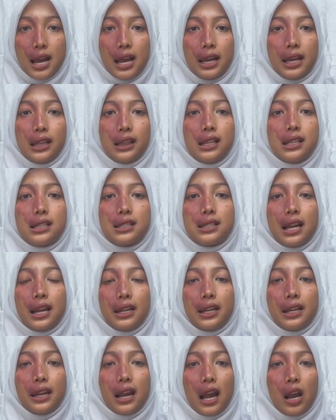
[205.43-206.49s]
In this
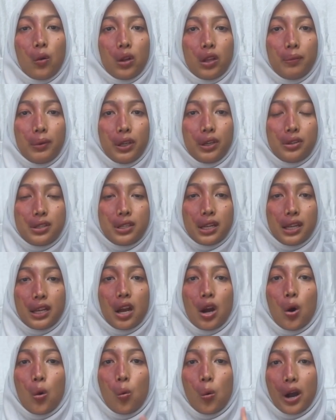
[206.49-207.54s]
study, I will be using
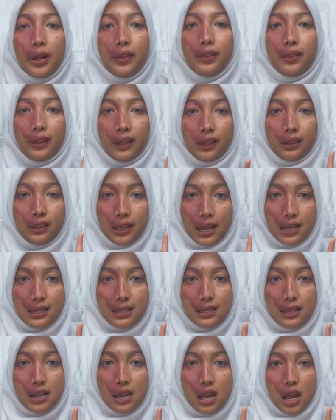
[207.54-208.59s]
a one-tail
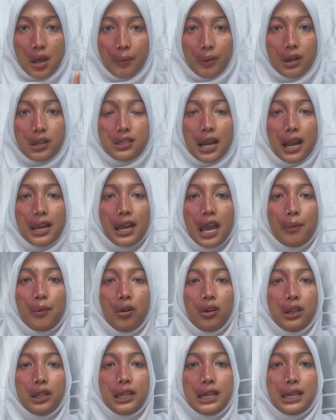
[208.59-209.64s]
test because I am
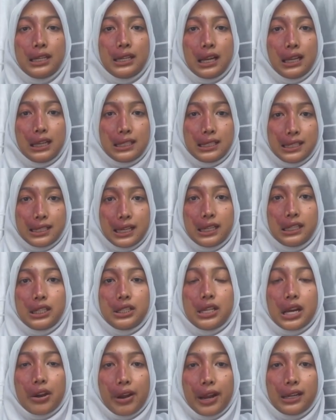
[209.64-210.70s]
only analyzing the
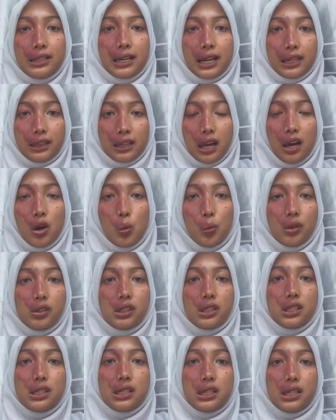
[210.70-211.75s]
direct data, which
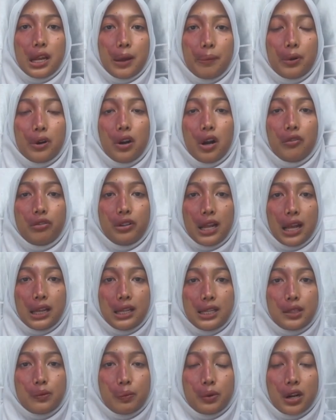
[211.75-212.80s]
is the number of
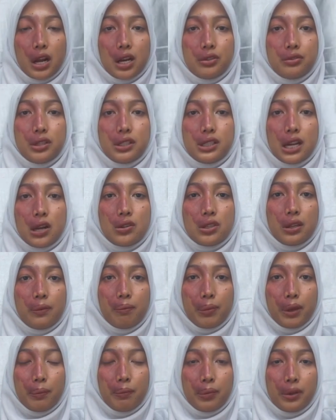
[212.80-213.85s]
dailies per
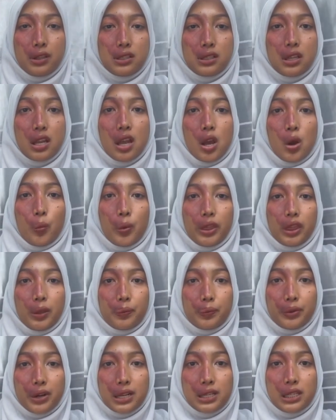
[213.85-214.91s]
100,000 people with
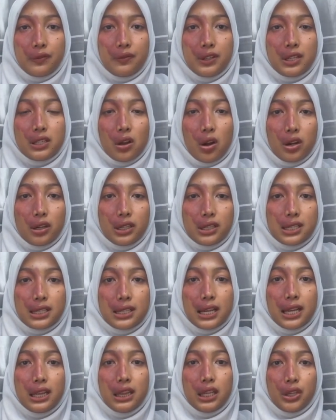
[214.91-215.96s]
depressive disorders
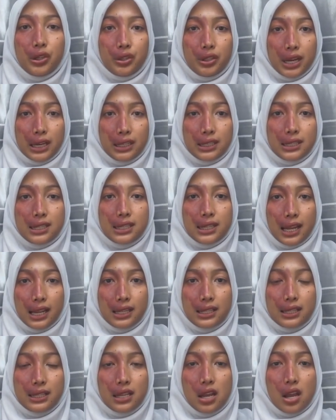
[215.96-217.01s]
in the United
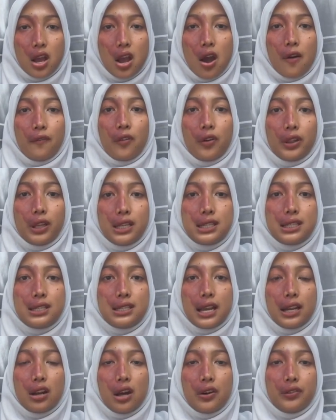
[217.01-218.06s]
States. For this
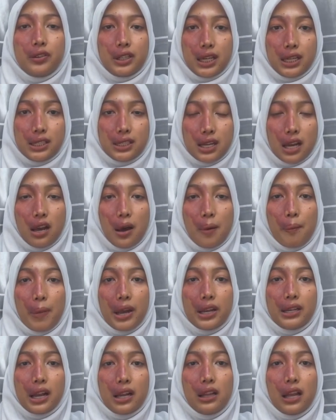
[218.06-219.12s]
set of data, my
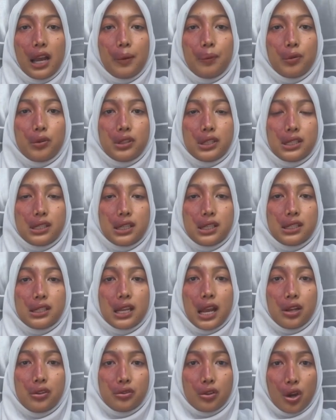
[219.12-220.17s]
null hypothesis
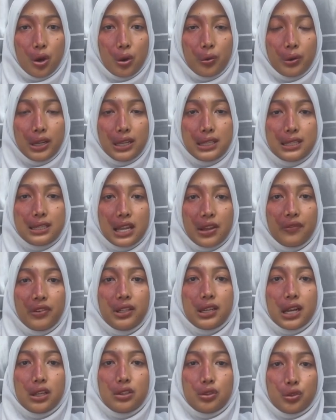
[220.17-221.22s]
HO is
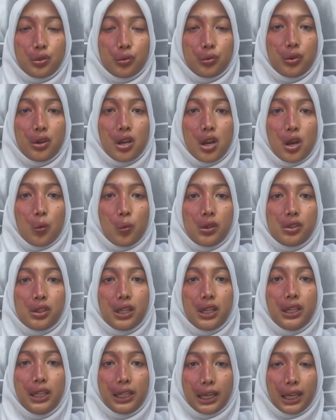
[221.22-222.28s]
792, which
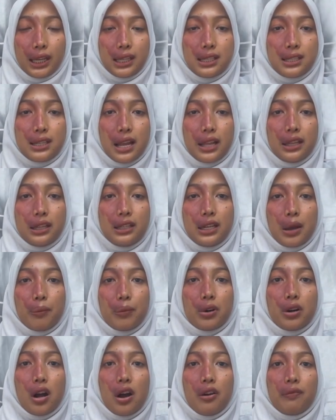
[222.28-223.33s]
indicates that the
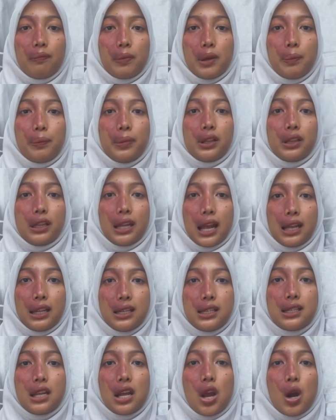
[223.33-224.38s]
number of people
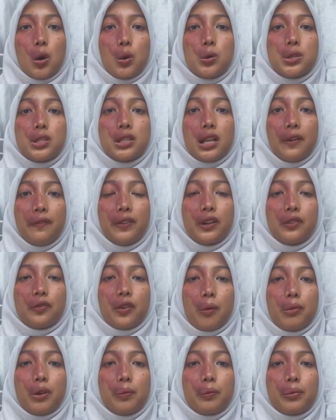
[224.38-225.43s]
dailies who suffer
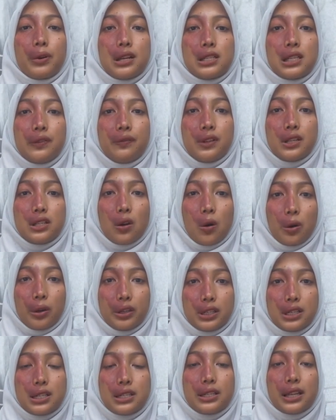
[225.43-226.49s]
from depressive
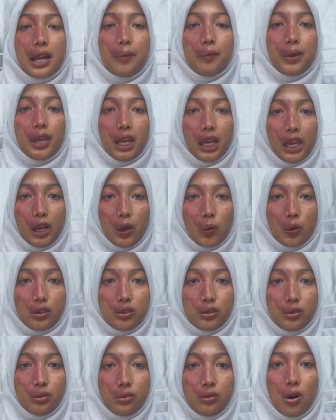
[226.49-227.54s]
disorders can be equal
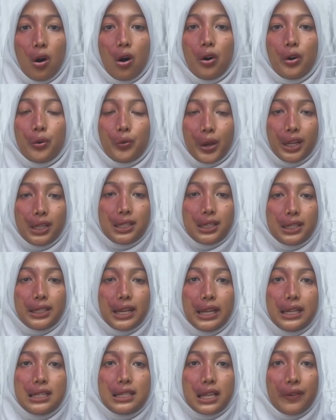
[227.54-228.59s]
to or greater
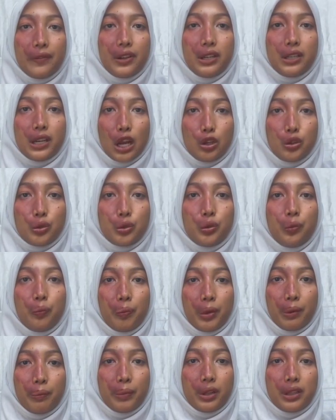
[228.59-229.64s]
than 792
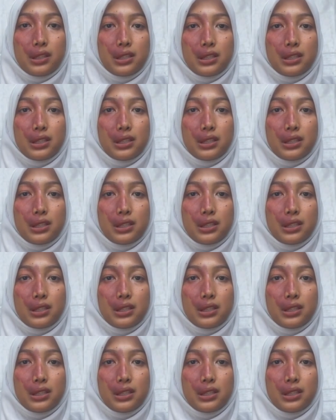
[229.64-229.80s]
people.